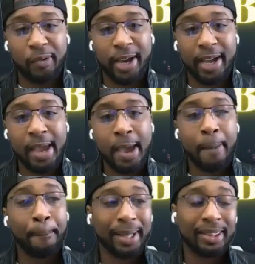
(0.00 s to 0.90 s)
that way,
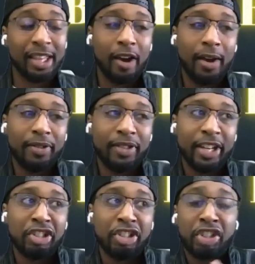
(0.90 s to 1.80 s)
but
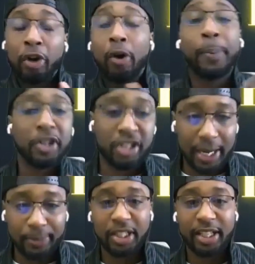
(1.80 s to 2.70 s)
the general
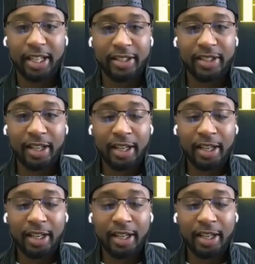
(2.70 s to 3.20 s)
perception is